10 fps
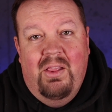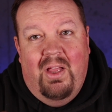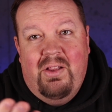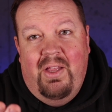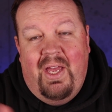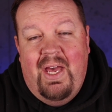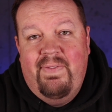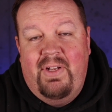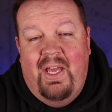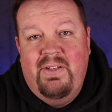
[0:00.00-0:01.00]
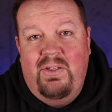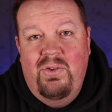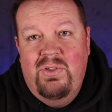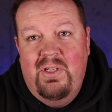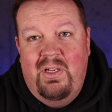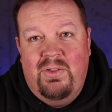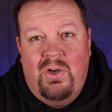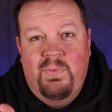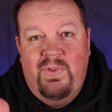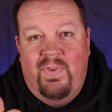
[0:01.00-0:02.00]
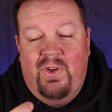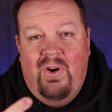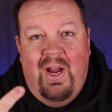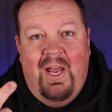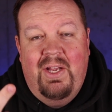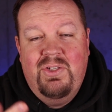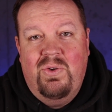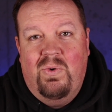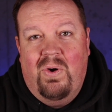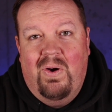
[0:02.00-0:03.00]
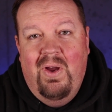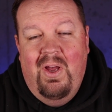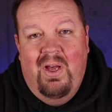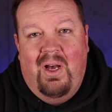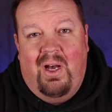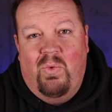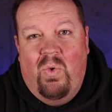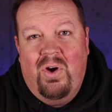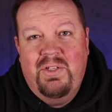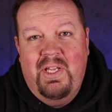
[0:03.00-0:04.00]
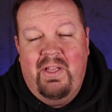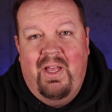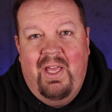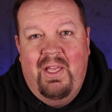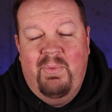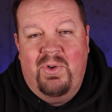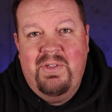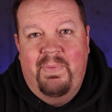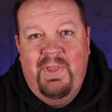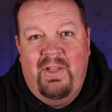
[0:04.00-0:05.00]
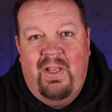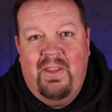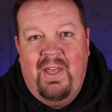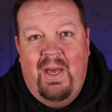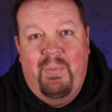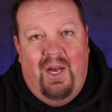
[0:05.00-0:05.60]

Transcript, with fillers: Luckily, I haven't had to use it in terms of a crash or a warranty claim or something like that.